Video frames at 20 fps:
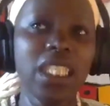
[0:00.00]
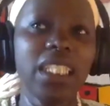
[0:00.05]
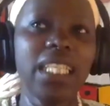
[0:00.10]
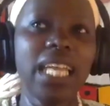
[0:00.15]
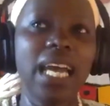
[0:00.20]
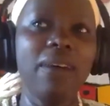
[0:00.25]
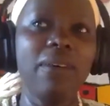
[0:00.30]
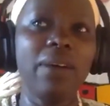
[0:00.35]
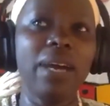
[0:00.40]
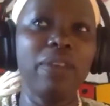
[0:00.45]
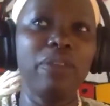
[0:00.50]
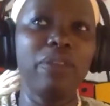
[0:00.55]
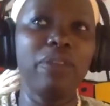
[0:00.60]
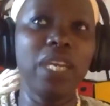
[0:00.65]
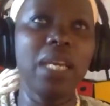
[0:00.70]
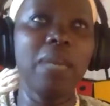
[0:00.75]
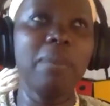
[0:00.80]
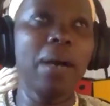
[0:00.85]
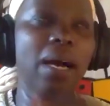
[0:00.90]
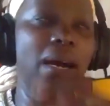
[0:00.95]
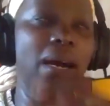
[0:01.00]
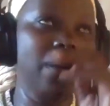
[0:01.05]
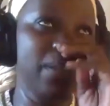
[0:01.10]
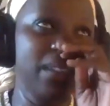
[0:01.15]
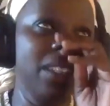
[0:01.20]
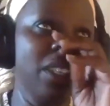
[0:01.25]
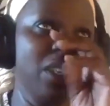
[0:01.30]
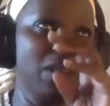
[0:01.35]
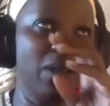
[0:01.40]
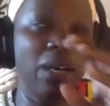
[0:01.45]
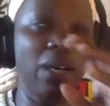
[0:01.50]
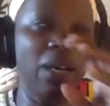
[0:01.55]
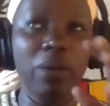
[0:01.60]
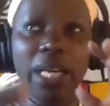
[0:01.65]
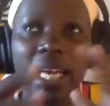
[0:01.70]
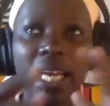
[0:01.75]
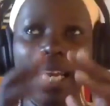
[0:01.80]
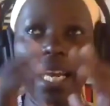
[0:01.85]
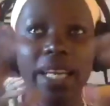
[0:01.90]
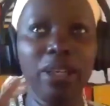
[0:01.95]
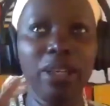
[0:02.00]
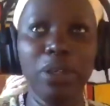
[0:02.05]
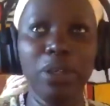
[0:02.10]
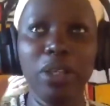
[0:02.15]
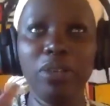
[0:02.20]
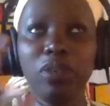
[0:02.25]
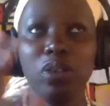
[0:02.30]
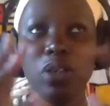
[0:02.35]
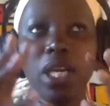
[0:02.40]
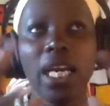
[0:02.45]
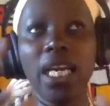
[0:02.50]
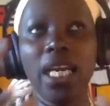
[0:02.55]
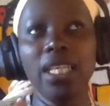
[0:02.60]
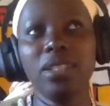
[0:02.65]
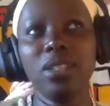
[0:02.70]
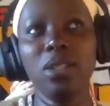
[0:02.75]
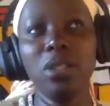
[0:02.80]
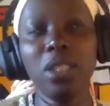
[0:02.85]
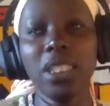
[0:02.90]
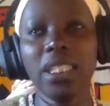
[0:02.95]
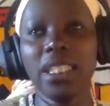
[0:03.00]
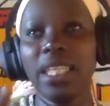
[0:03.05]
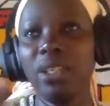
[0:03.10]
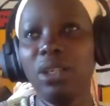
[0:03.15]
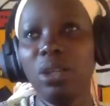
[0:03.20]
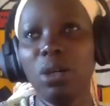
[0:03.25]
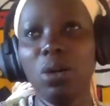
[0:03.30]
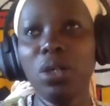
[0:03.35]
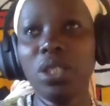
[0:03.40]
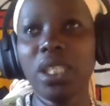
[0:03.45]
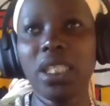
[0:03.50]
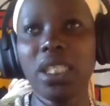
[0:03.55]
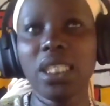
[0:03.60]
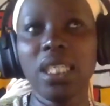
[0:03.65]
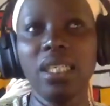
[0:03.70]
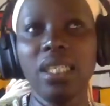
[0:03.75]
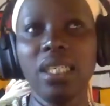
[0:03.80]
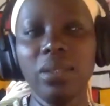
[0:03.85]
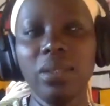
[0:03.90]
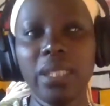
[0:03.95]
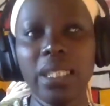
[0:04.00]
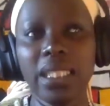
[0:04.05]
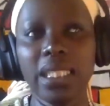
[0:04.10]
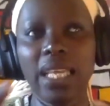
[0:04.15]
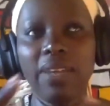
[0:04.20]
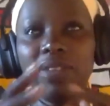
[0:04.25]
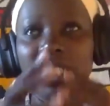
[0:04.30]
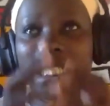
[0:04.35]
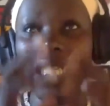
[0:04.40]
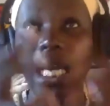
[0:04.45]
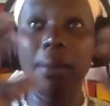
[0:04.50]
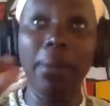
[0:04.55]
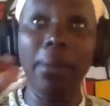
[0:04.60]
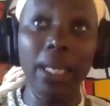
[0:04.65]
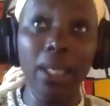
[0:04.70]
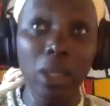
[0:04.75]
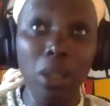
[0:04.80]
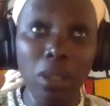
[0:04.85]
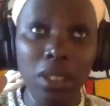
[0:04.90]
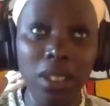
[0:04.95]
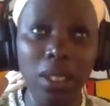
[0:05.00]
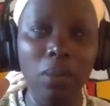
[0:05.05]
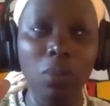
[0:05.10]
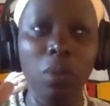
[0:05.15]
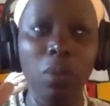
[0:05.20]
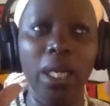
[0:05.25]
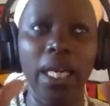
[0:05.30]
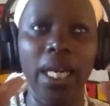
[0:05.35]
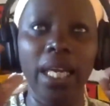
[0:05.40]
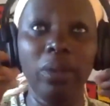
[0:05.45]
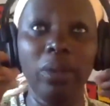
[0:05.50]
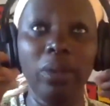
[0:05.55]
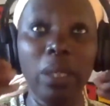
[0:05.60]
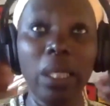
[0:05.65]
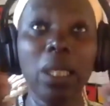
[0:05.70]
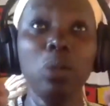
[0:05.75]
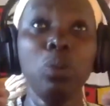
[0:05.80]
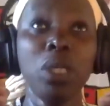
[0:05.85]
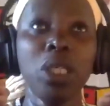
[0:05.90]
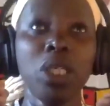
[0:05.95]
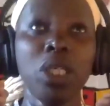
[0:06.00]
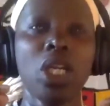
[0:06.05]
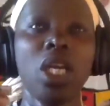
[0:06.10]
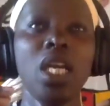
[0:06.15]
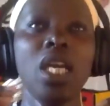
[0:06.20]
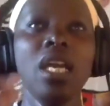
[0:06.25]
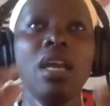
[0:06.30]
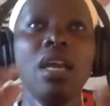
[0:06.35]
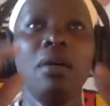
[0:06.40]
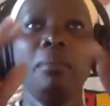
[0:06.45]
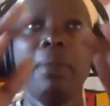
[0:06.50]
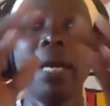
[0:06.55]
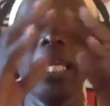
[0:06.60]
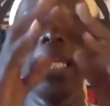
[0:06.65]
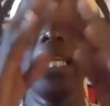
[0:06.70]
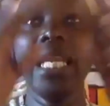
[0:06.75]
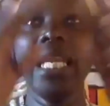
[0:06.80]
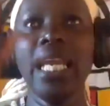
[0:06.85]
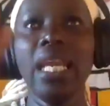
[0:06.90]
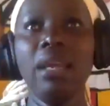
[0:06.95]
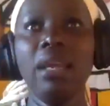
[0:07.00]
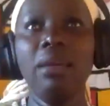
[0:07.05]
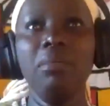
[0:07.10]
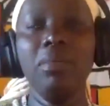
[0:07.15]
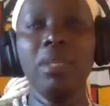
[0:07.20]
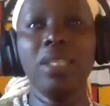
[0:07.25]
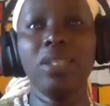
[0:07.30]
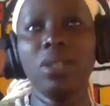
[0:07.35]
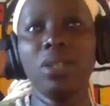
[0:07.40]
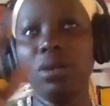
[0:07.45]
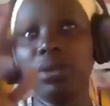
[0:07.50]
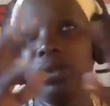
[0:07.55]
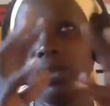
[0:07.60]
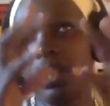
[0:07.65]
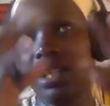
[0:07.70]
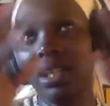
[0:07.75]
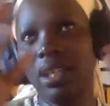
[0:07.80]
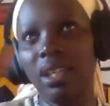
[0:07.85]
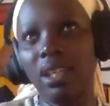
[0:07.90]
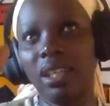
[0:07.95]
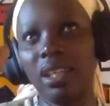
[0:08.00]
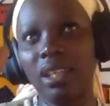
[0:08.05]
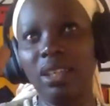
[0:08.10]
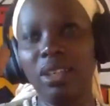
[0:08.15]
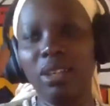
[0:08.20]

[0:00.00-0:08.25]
now, I think about, when I don't know if you guys notice and your audience can notice, every time I go somewhere, I really wish my name is on the,